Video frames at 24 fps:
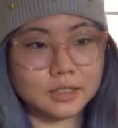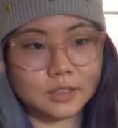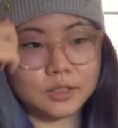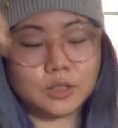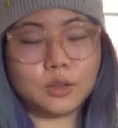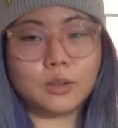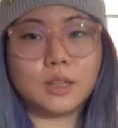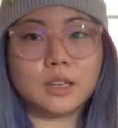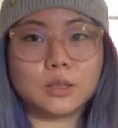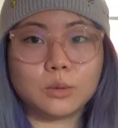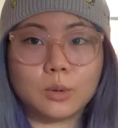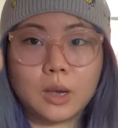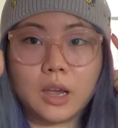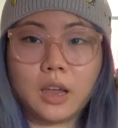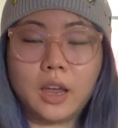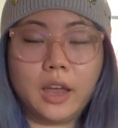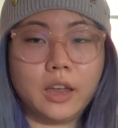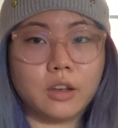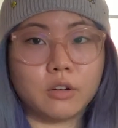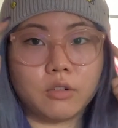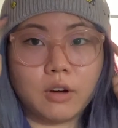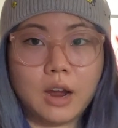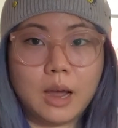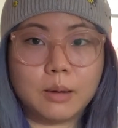So that's why I
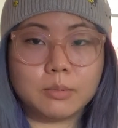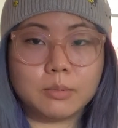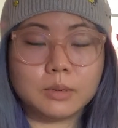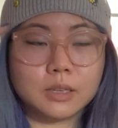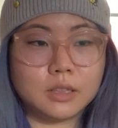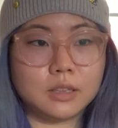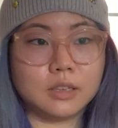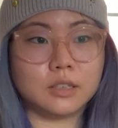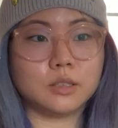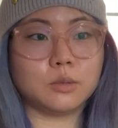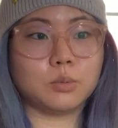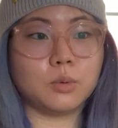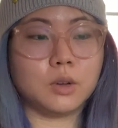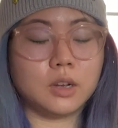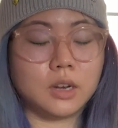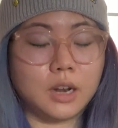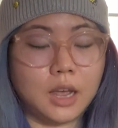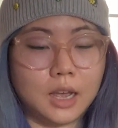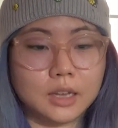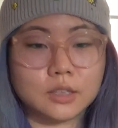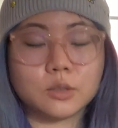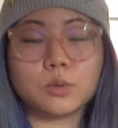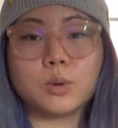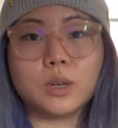grabbed this one
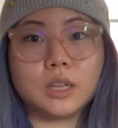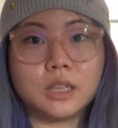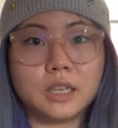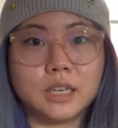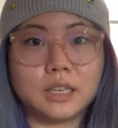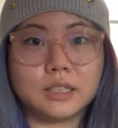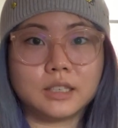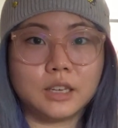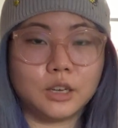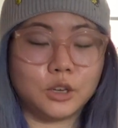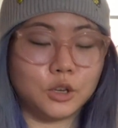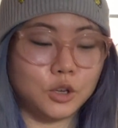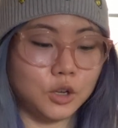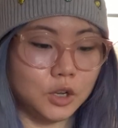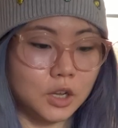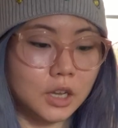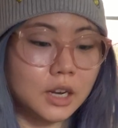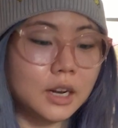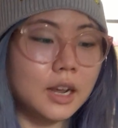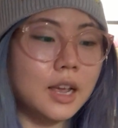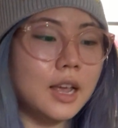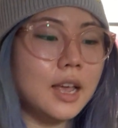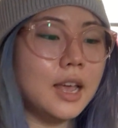as quickly as I could.